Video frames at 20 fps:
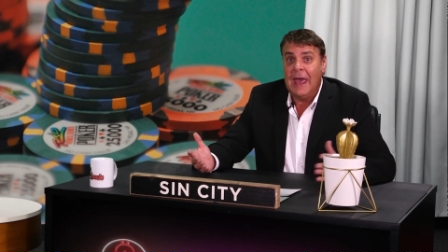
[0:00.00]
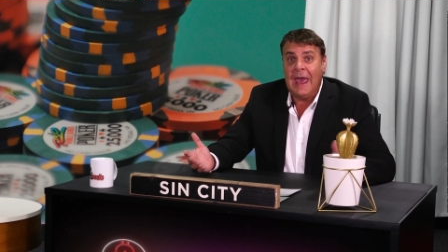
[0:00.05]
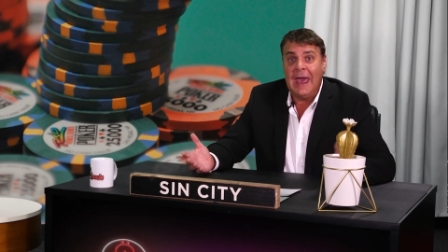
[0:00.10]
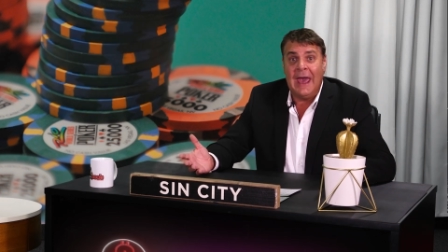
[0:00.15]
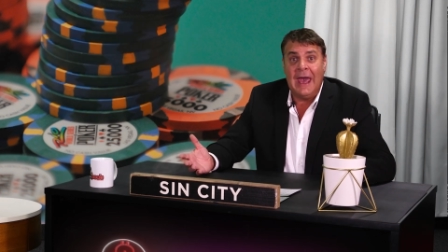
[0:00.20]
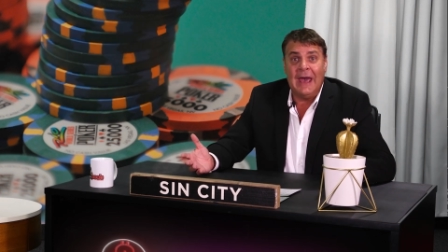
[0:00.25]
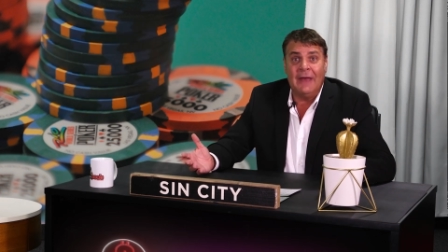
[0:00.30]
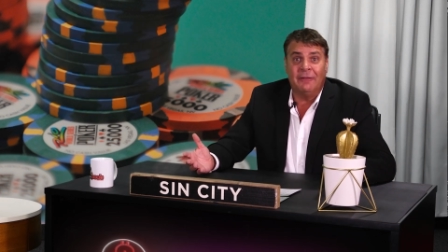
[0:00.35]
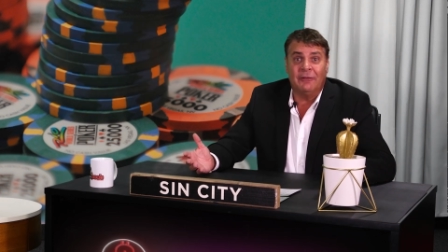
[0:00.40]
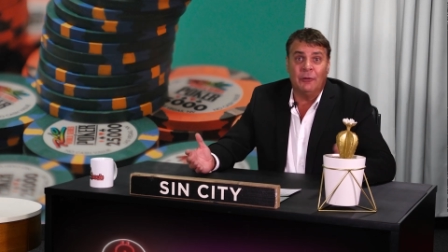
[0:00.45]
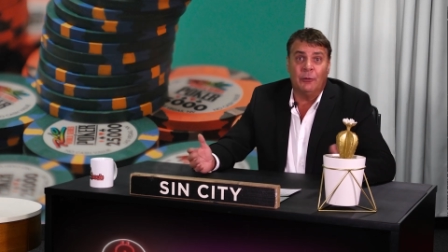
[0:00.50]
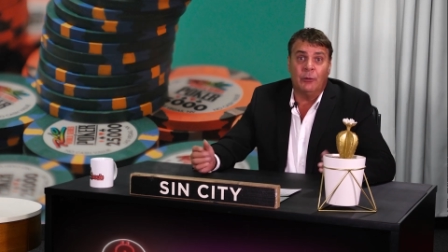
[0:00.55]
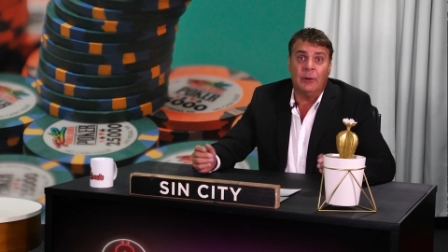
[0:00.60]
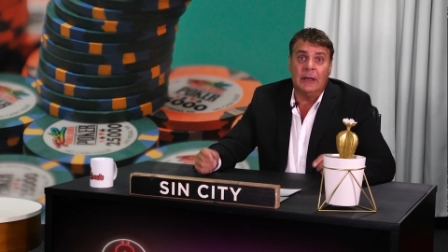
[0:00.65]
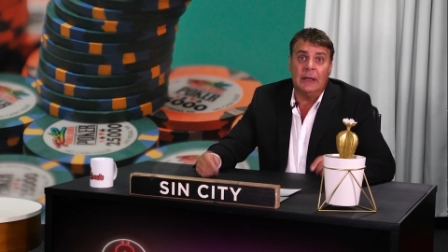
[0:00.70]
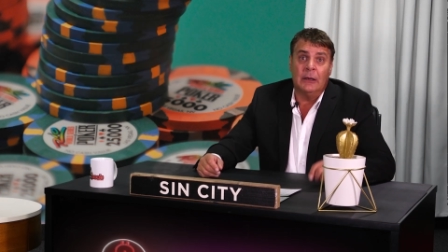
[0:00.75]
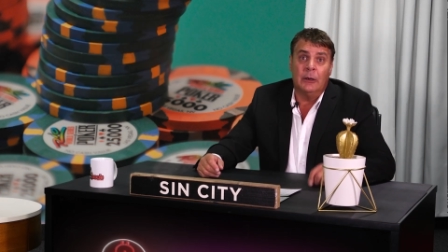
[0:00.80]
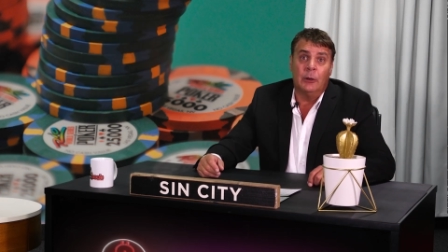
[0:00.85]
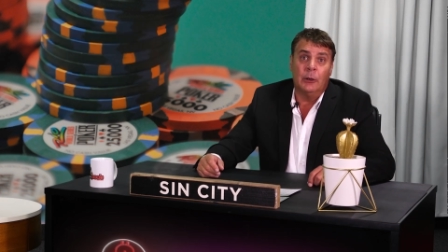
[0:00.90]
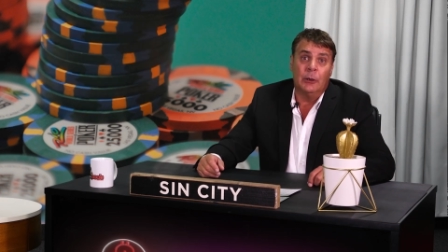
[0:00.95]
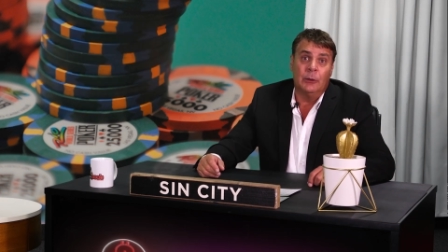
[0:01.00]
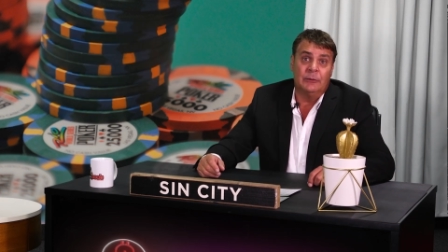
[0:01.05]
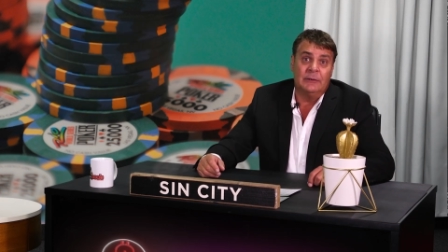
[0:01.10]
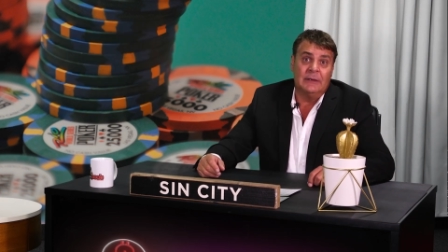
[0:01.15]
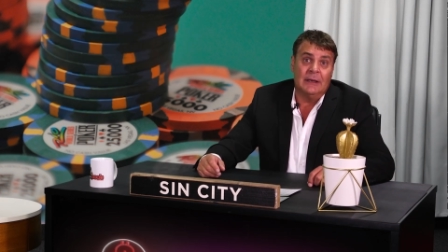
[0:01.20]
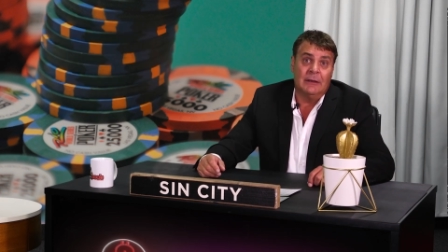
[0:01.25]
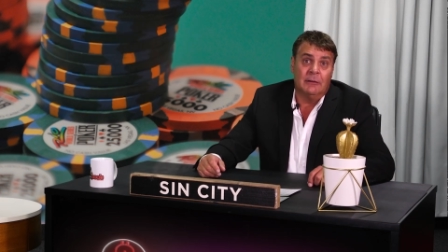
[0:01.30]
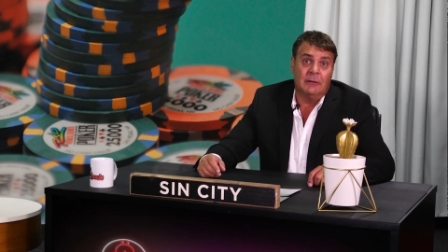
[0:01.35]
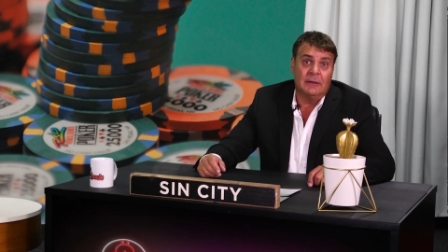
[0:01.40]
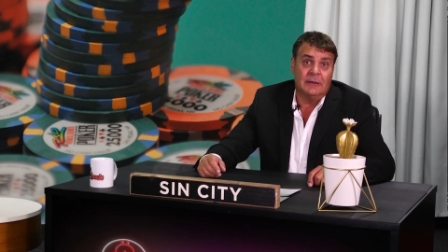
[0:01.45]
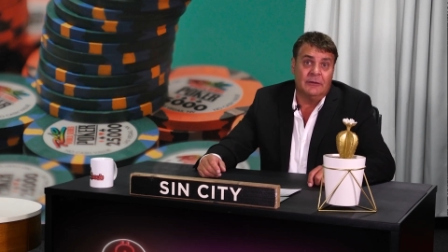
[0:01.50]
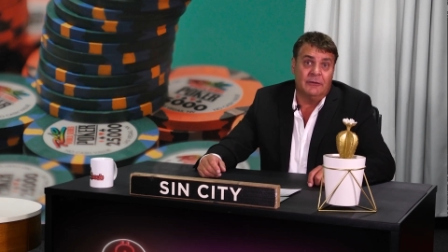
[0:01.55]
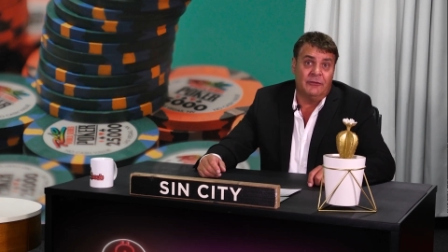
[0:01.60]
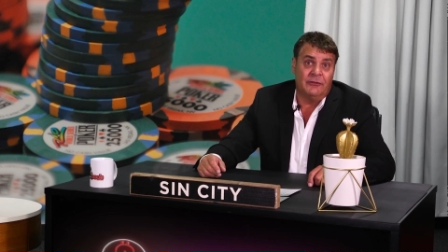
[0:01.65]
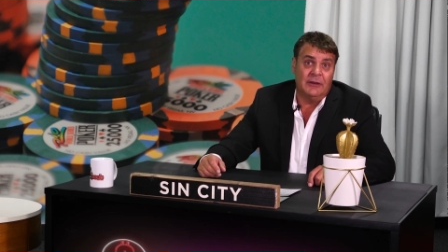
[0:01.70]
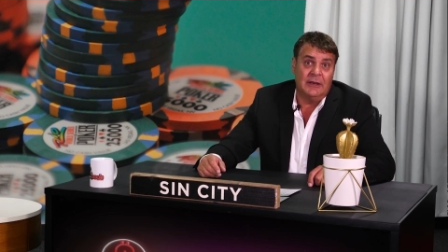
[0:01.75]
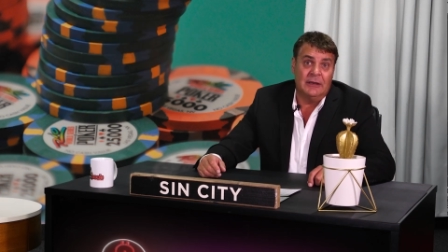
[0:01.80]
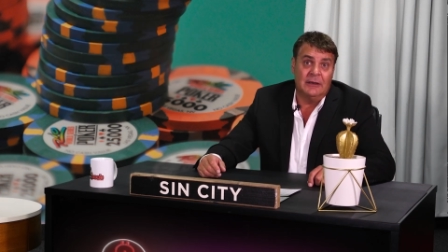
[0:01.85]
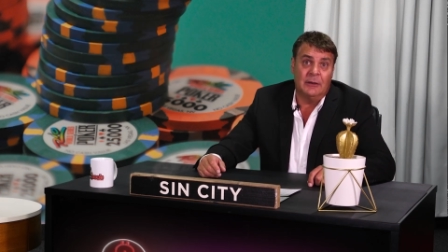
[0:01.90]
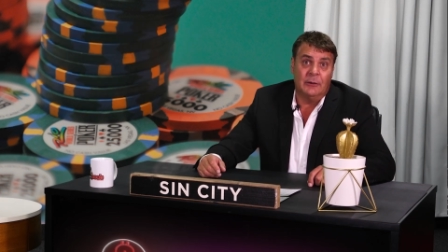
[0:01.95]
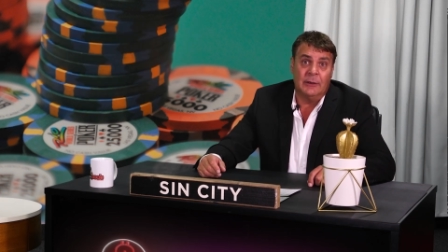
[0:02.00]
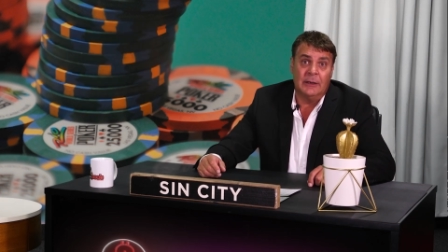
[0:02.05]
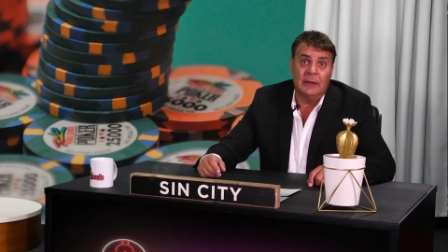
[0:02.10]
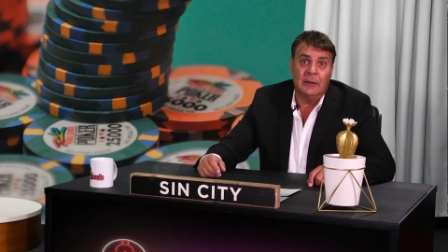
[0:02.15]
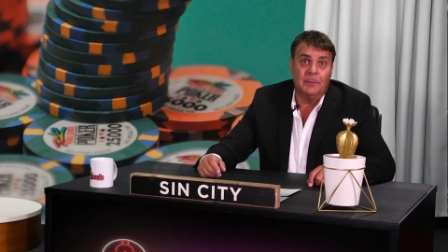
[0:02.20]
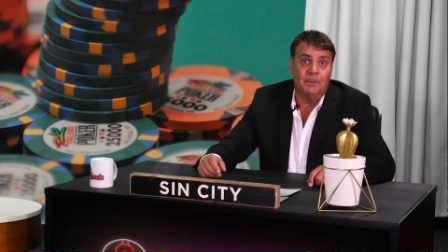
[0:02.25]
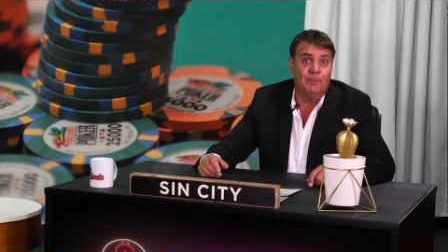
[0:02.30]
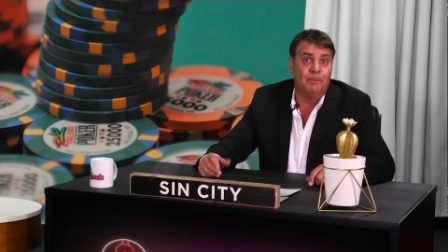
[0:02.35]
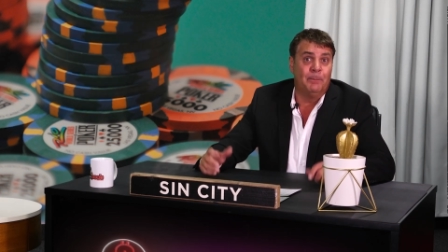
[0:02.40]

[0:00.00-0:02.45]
at the Rio Hotel and Casino here.